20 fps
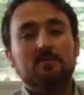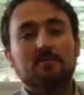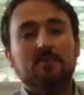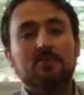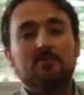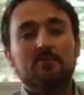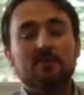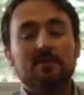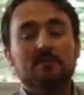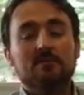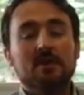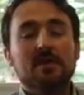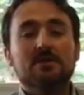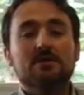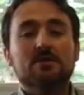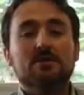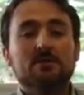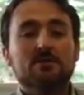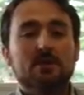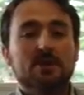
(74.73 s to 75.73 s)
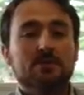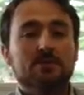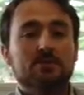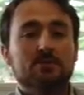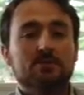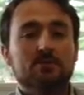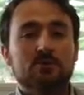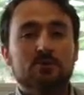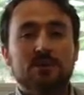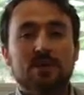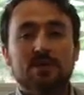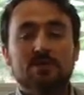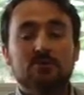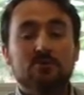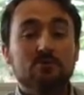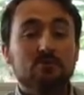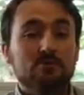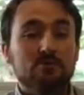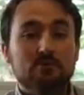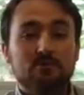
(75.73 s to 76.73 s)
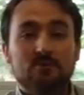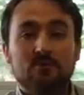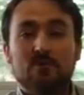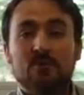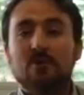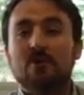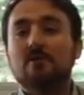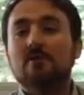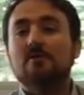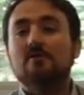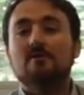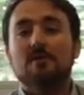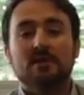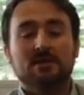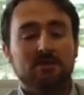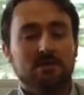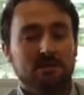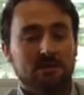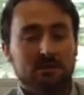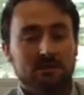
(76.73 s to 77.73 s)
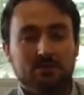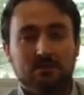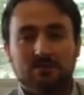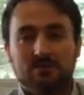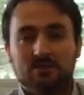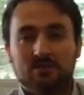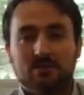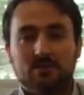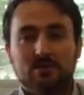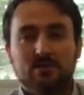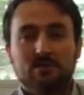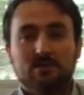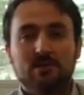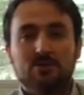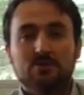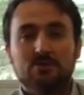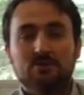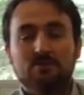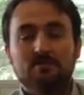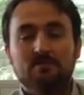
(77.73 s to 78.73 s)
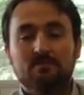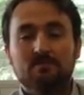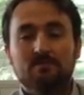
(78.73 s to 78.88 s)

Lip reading: three basic questions which I use for all of my discussion facilitation.